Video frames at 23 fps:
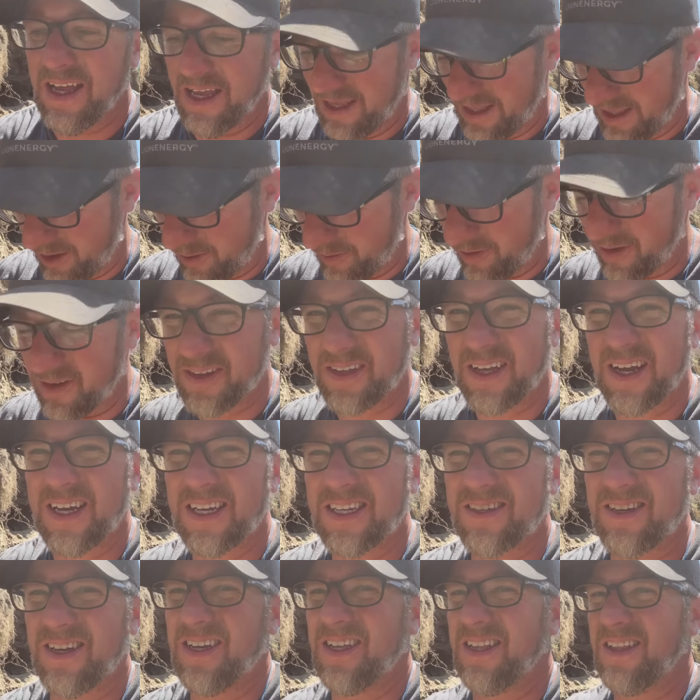It'll feel
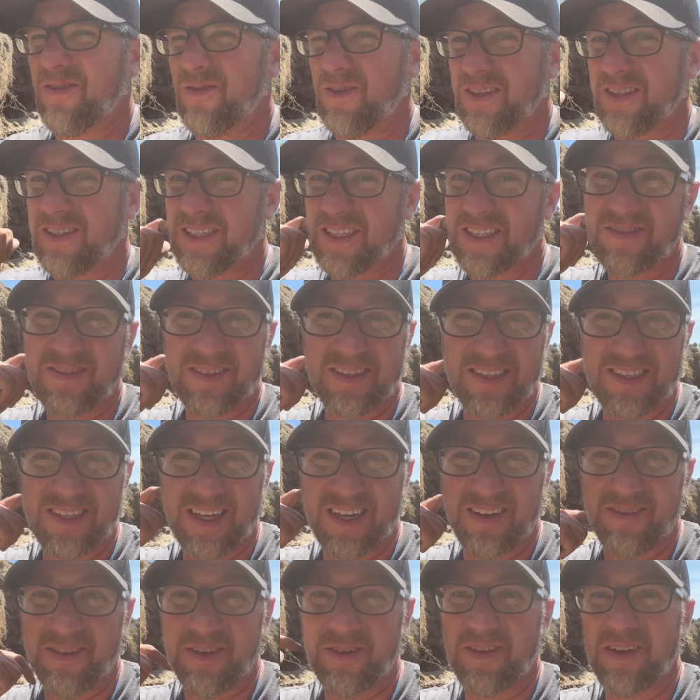nice. Once this one's
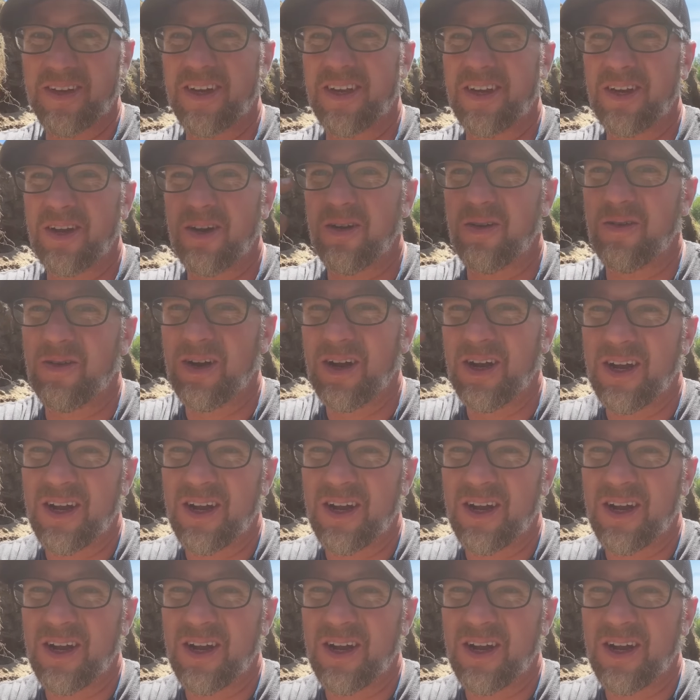done, we only got to go